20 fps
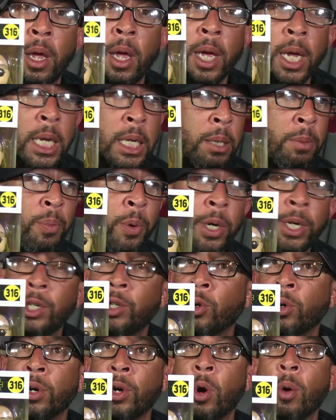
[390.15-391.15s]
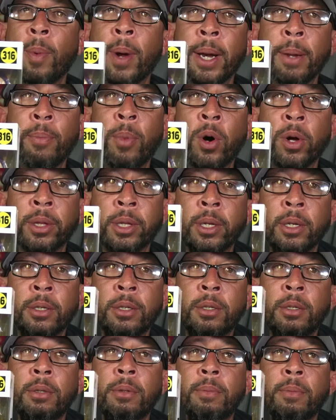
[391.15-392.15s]
because I'm pretty sure nobody bought
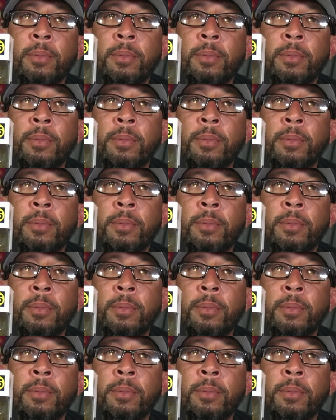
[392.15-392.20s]
this,